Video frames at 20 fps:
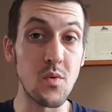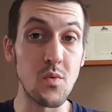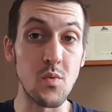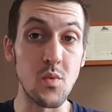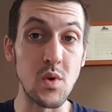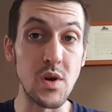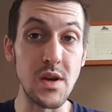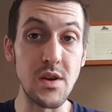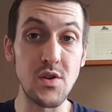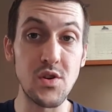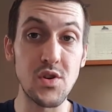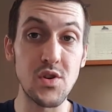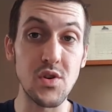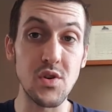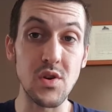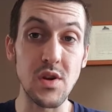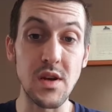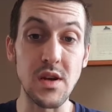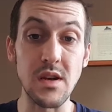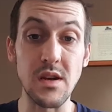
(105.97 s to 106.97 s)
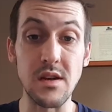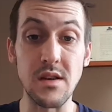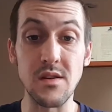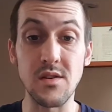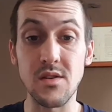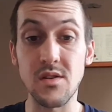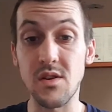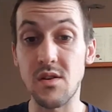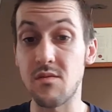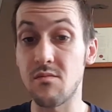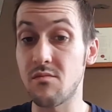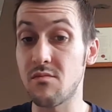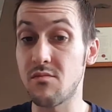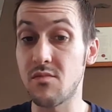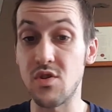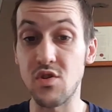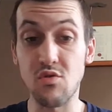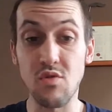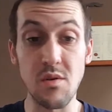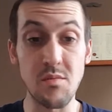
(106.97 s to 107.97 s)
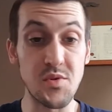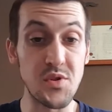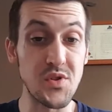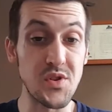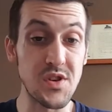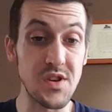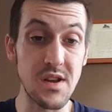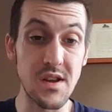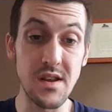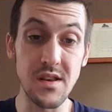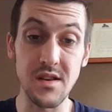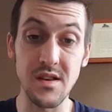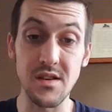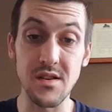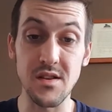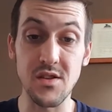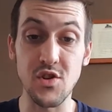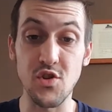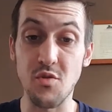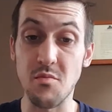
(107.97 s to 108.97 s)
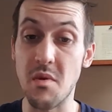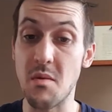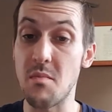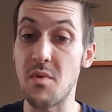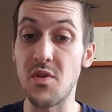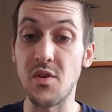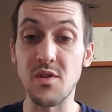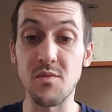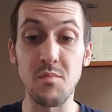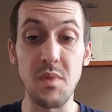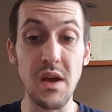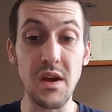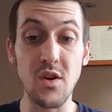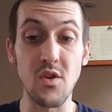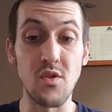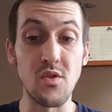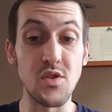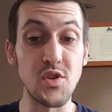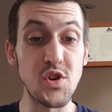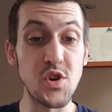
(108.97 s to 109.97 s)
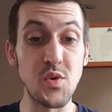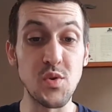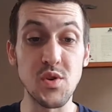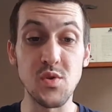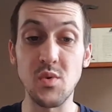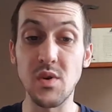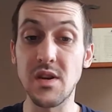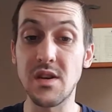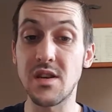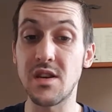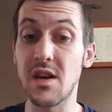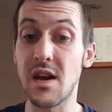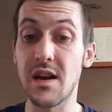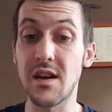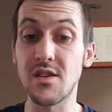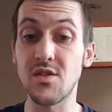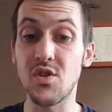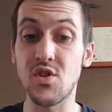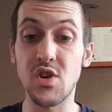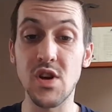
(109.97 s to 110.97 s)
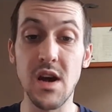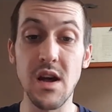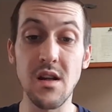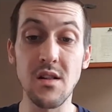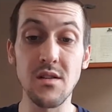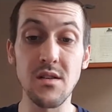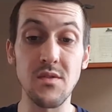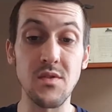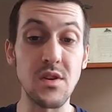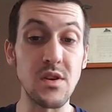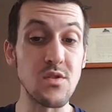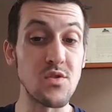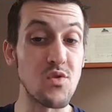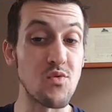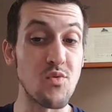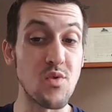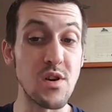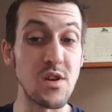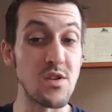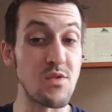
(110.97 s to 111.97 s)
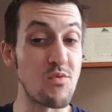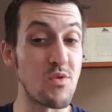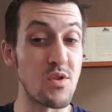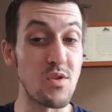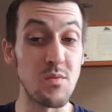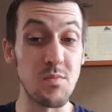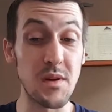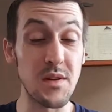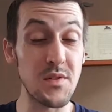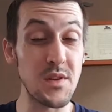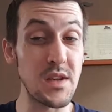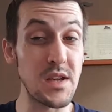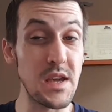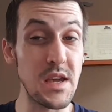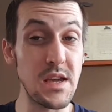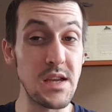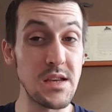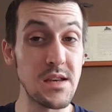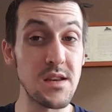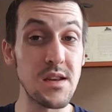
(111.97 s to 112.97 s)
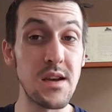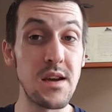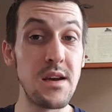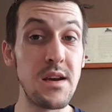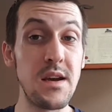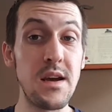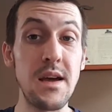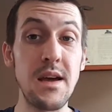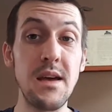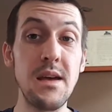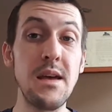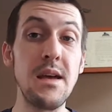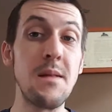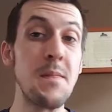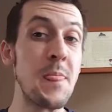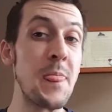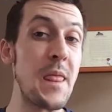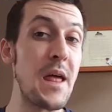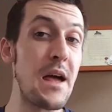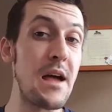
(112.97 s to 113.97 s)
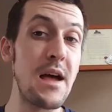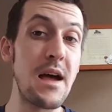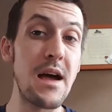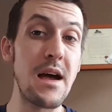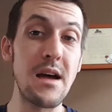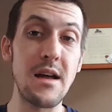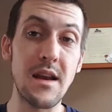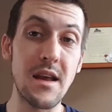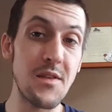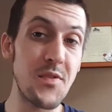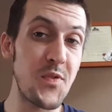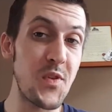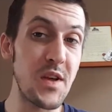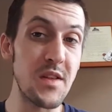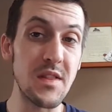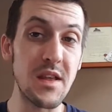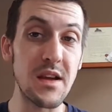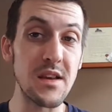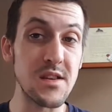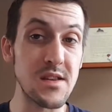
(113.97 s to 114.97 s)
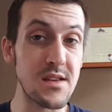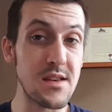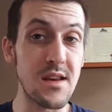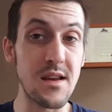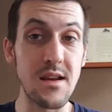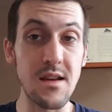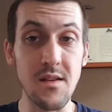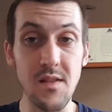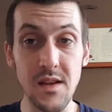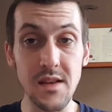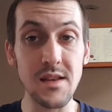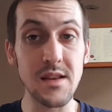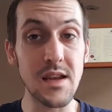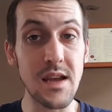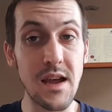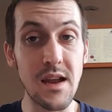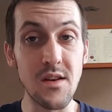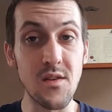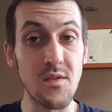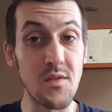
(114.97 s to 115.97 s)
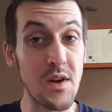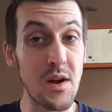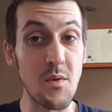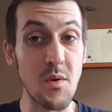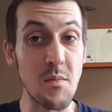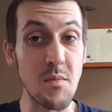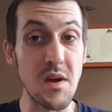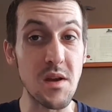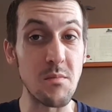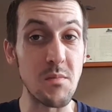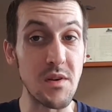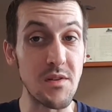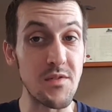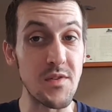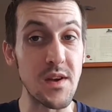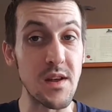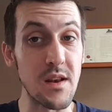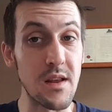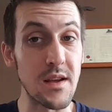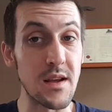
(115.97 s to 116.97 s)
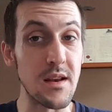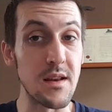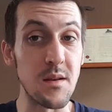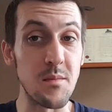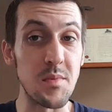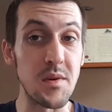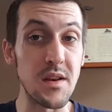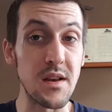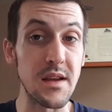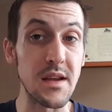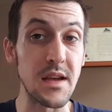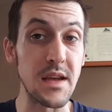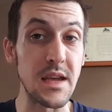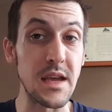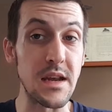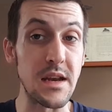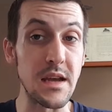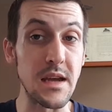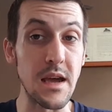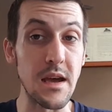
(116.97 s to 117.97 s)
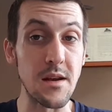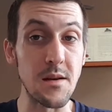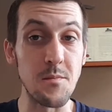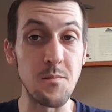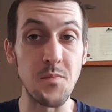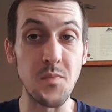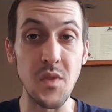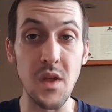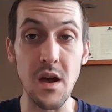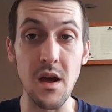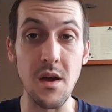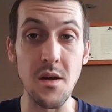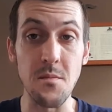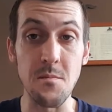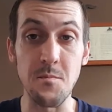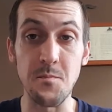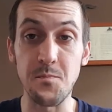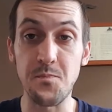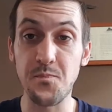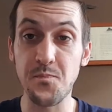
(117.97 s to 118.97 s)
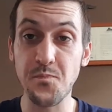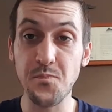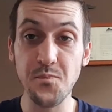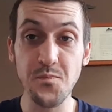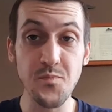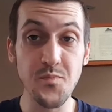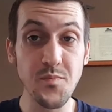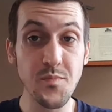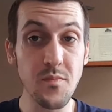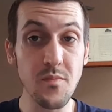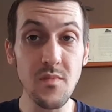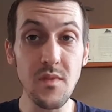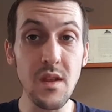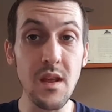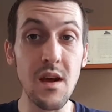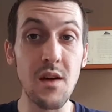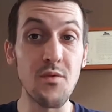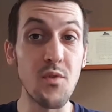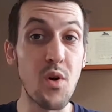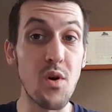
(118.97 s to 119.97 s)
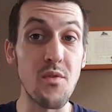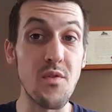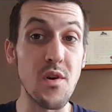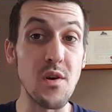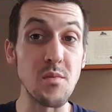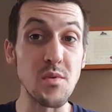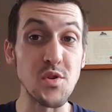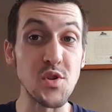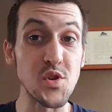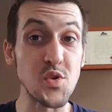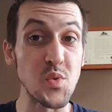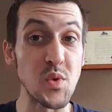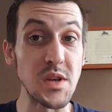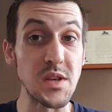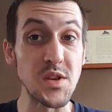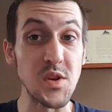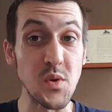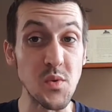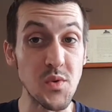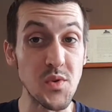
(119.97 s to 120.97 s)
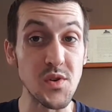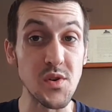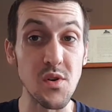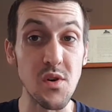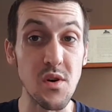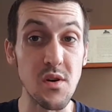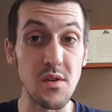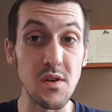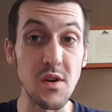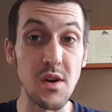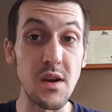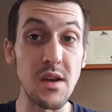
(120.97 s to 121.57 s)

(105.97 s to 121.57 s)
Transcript: which is, description says, do you remember those blackcurrant chew sweets you had as a child? These will really roll back the years. And I think that's kind of how it made me feel, like a little bit like a kid again. I've got very much a sweet tooth, so